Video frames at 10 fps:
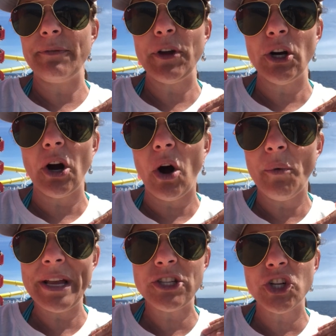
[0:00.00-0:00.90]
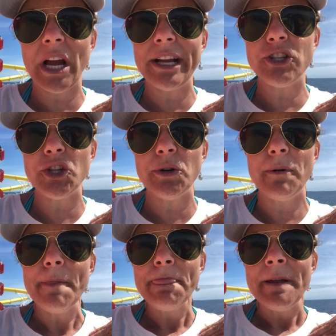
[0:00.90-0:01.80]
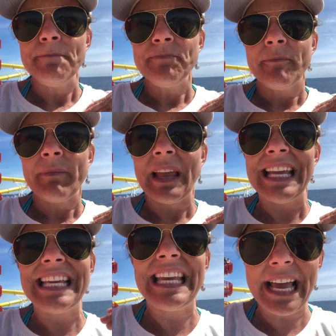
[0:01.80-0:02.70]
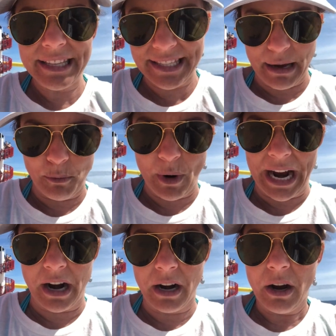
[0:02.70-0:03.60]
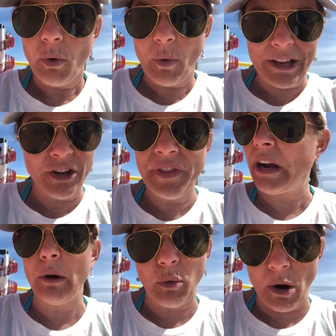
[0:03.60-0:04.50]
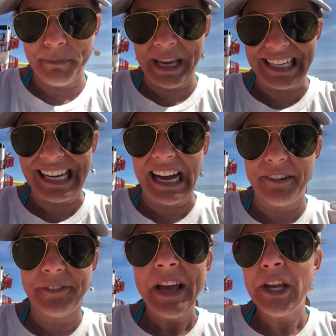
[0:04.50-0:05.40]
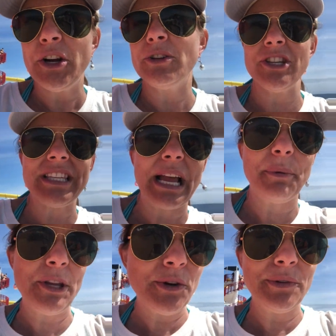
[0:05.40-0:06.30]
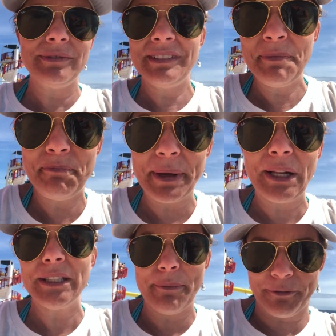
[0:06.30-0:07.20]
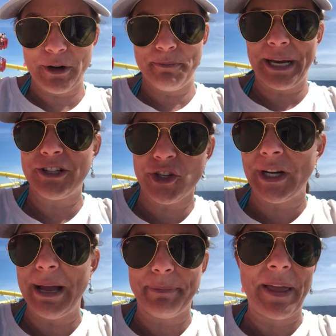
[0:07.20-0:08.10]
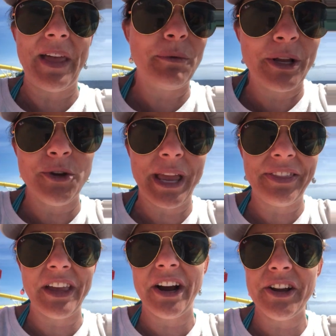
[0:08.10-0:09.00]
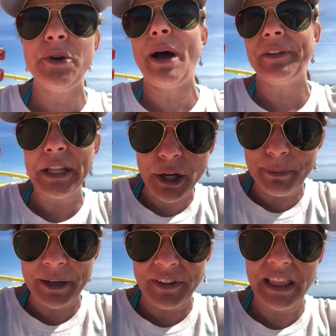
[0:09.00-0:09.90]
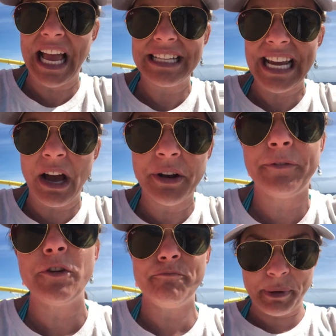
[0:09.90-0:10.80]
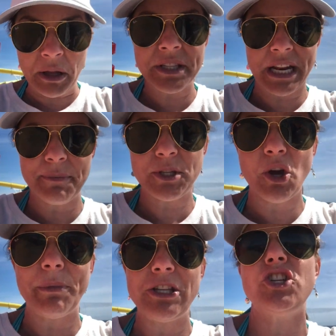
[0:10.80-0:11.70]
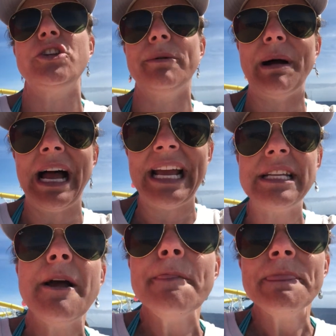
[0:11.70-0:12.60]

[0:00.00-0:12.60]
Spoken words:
If you're always trying to get somewhere, when you're there, it won't be enough. Just like when you build up for a big trip and then when you get there, you have a little bit of a letdown if you've built it up so much in your mind.